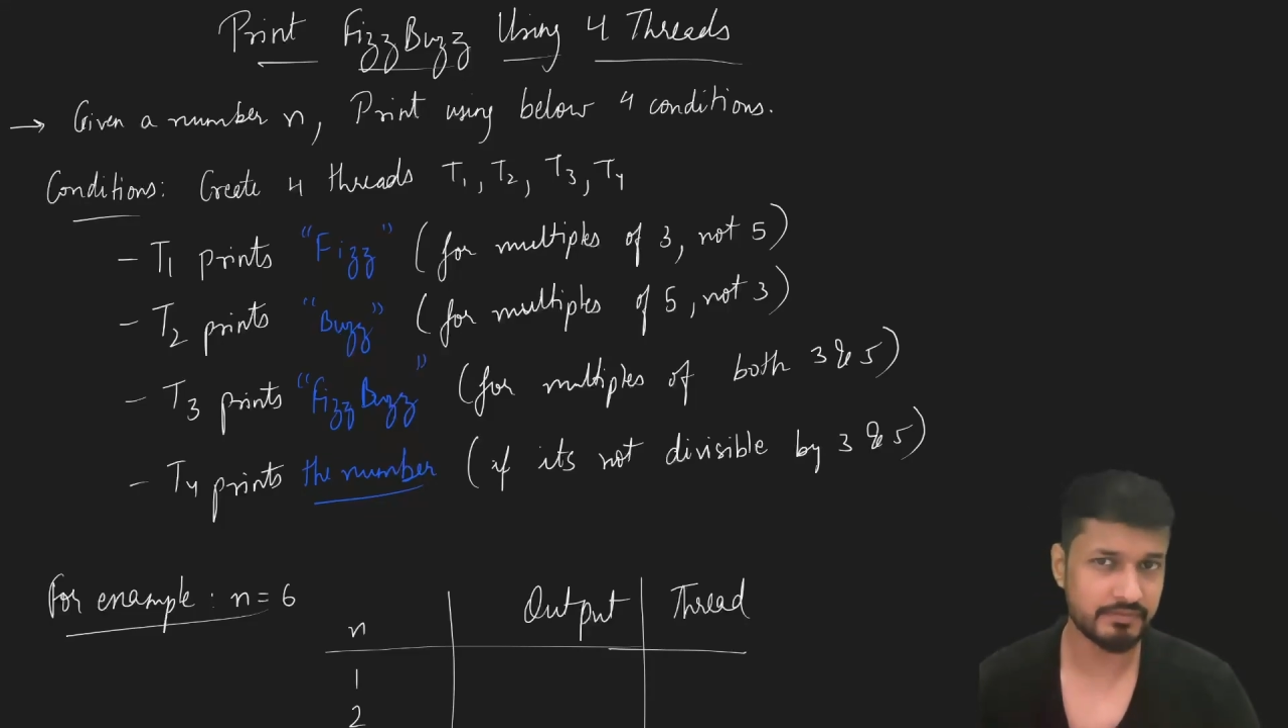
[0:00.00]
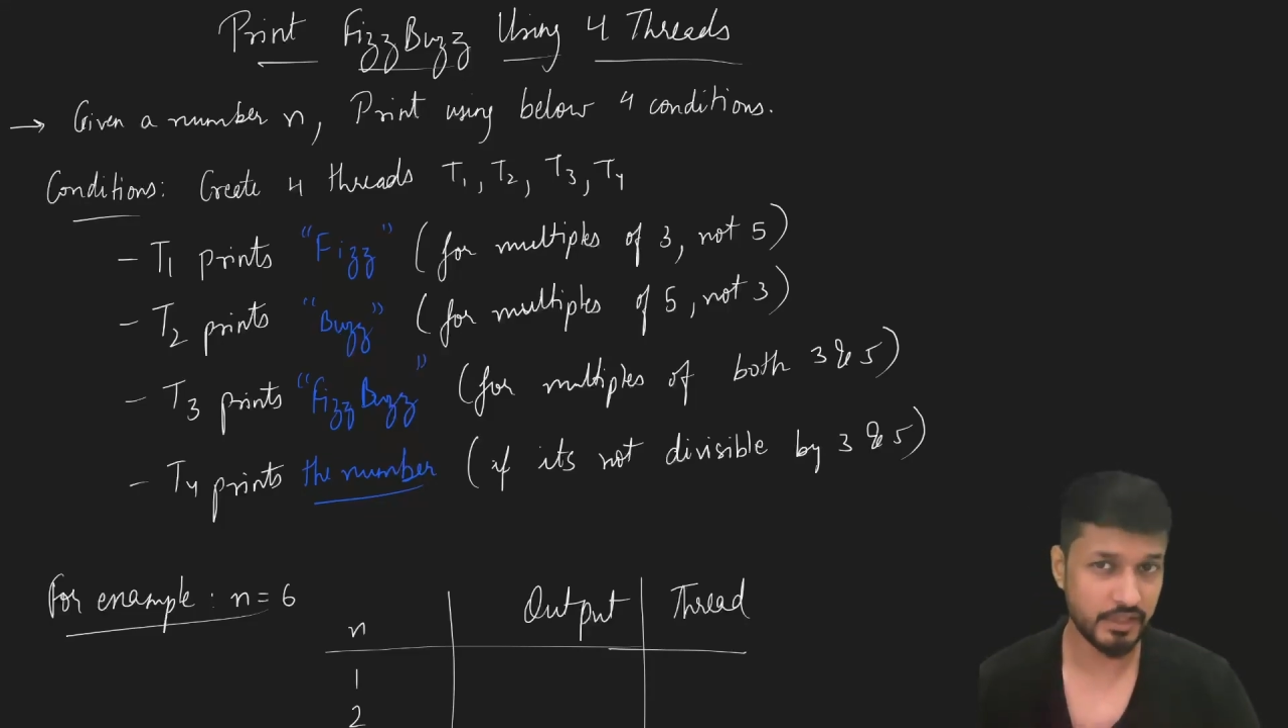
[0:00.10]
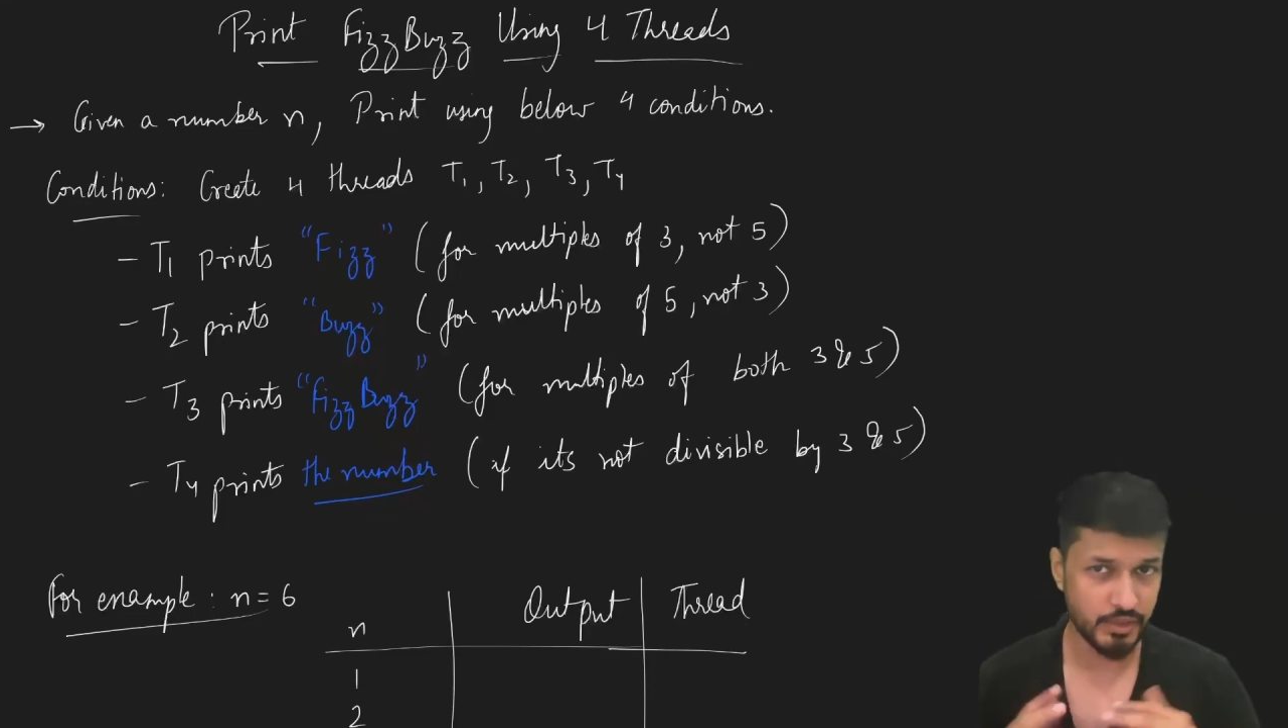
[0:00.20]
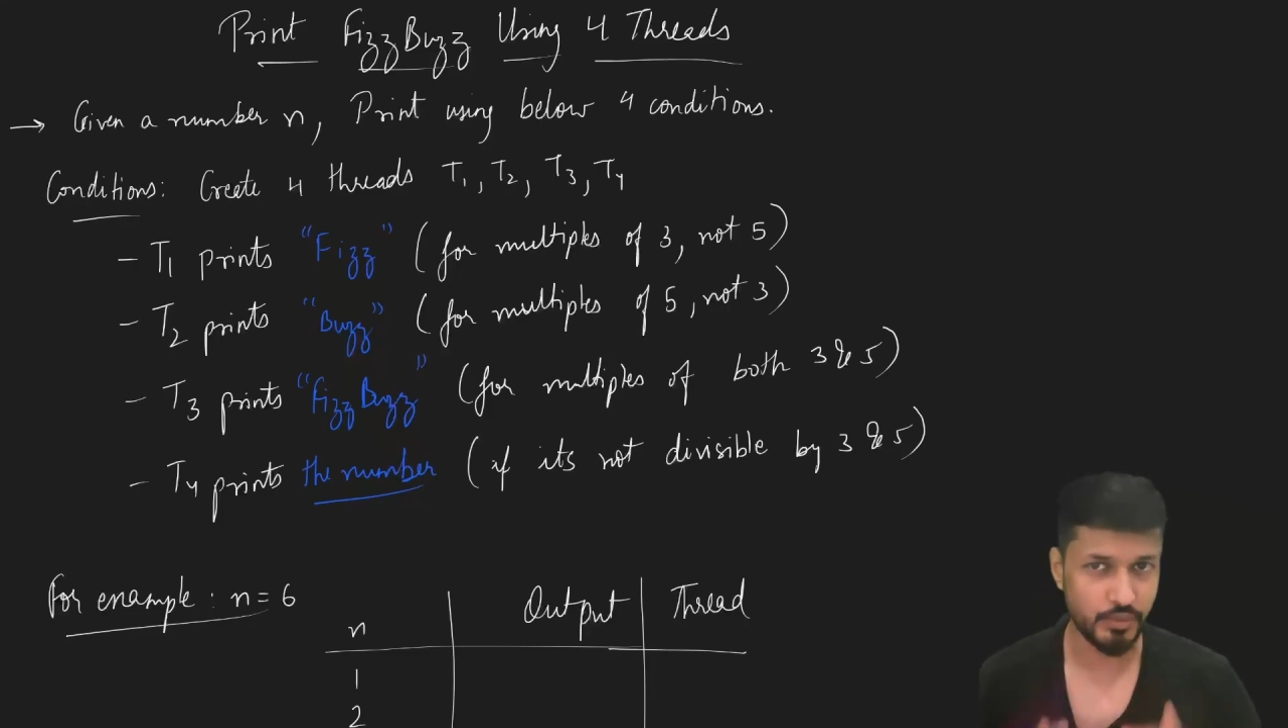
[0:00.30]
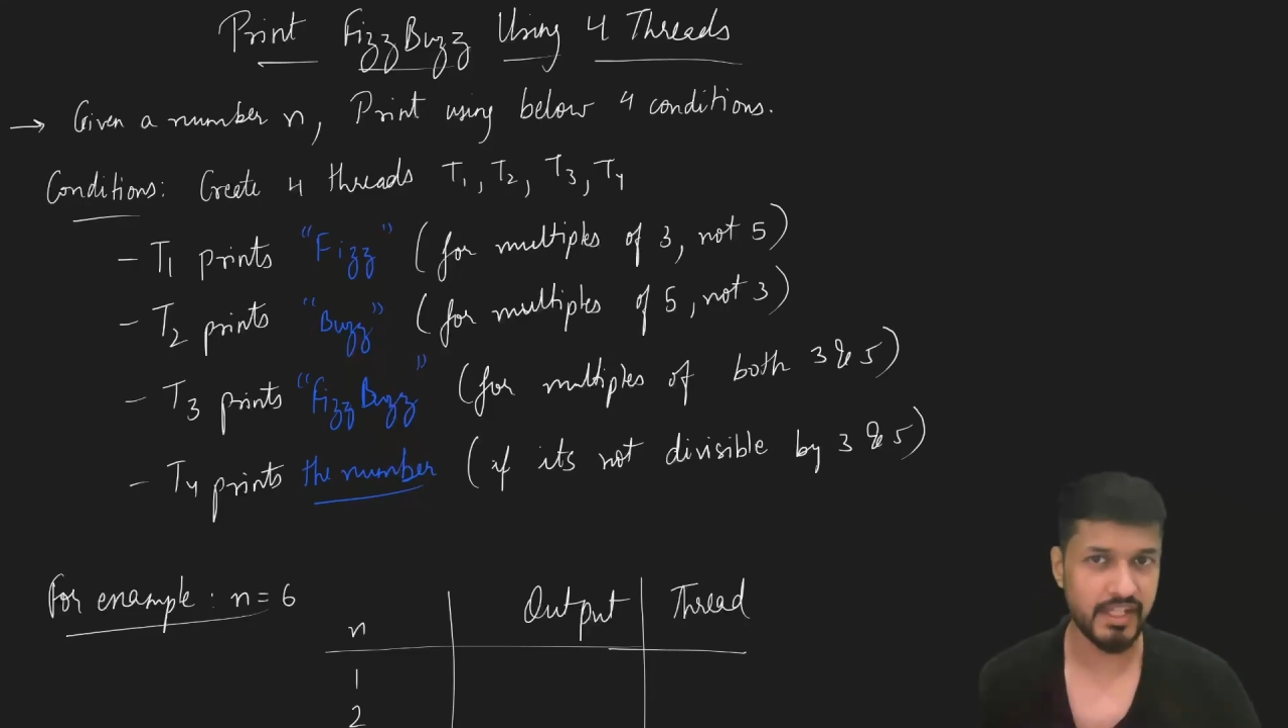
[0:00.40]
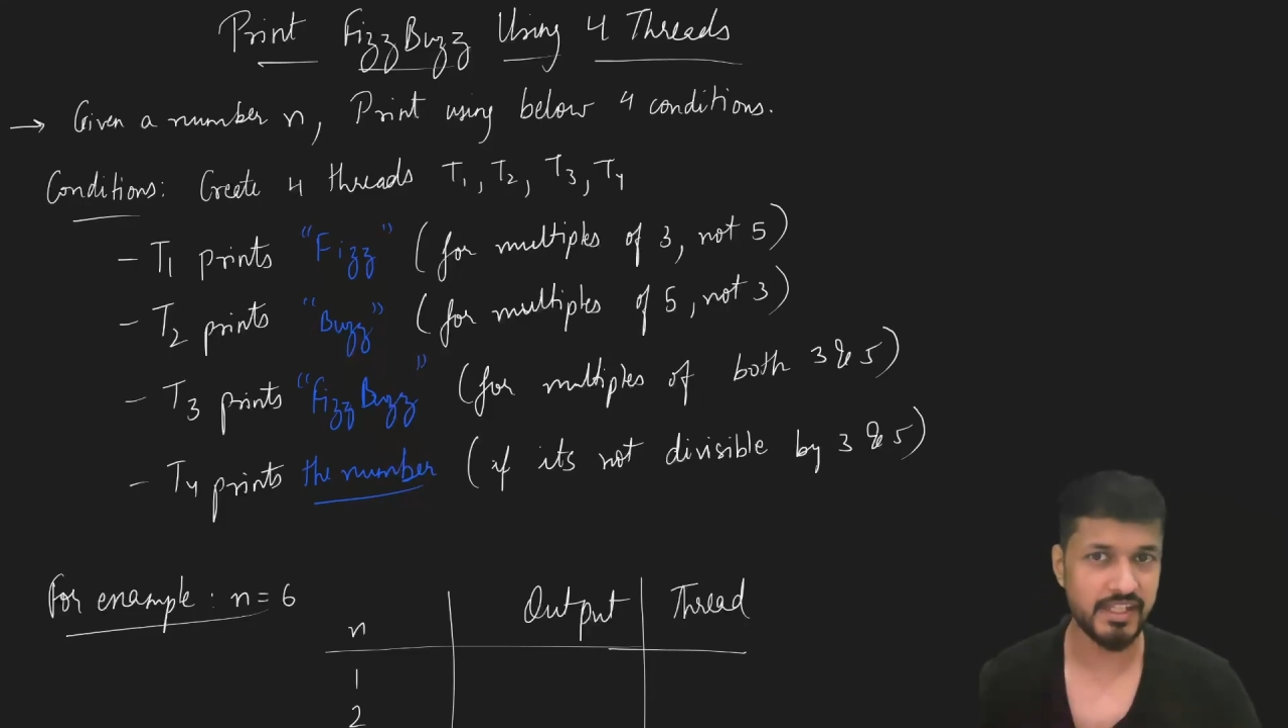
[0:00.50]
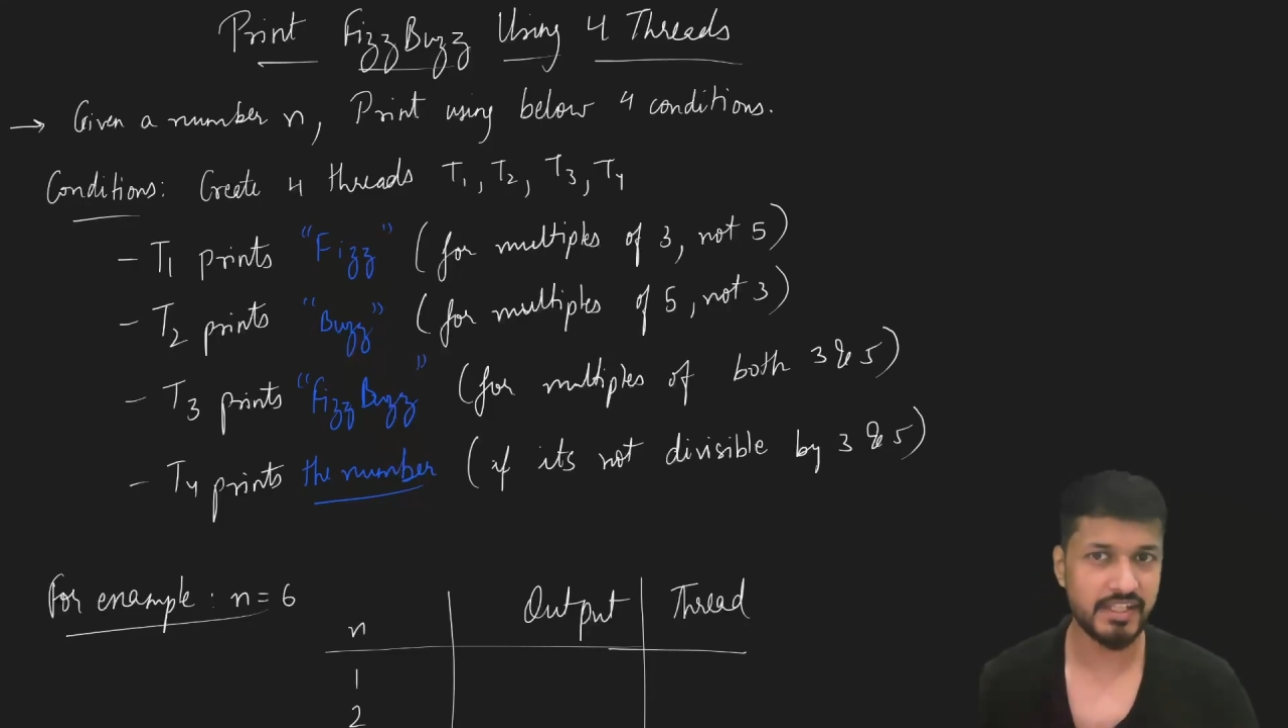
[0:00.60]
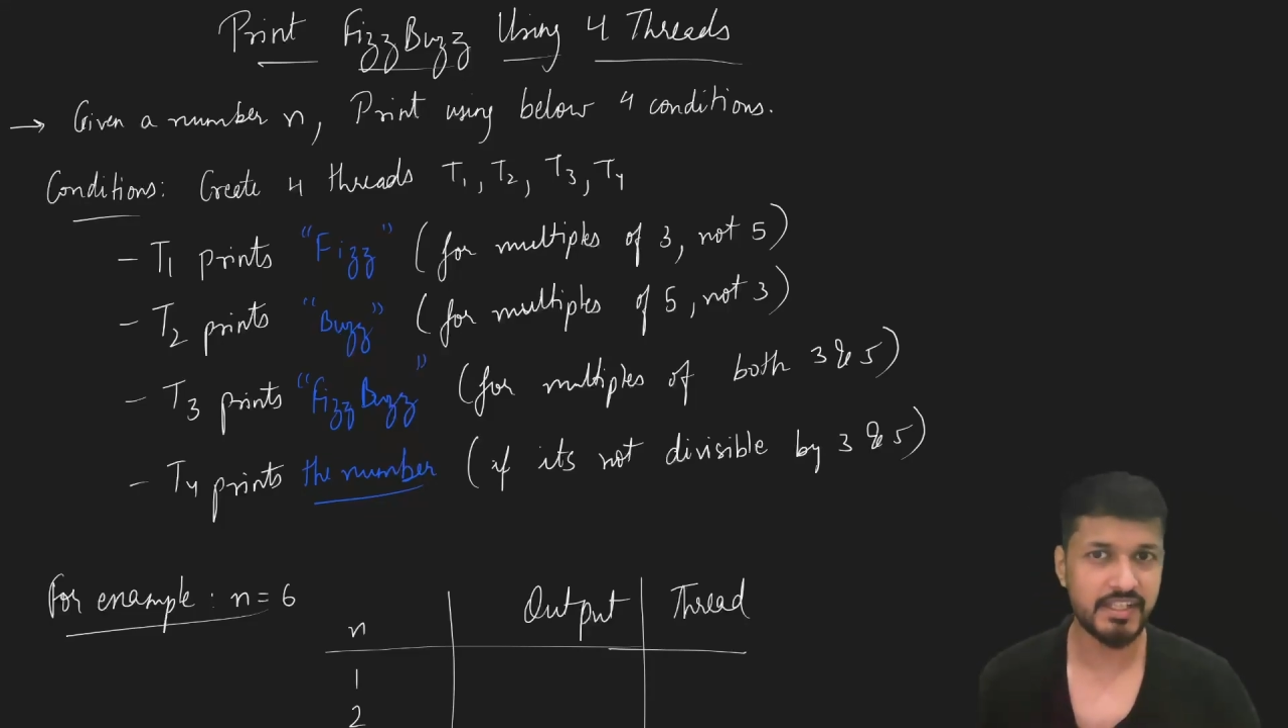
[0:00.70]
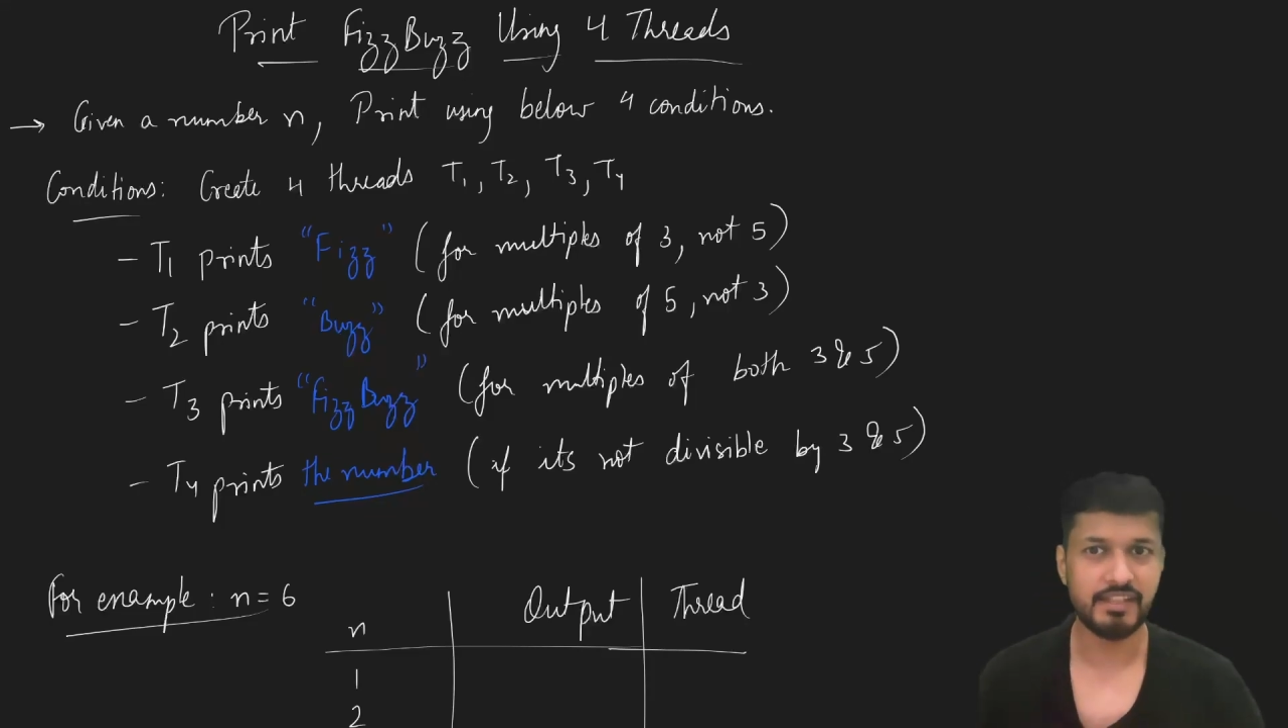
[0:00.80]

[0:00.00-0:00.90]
Today,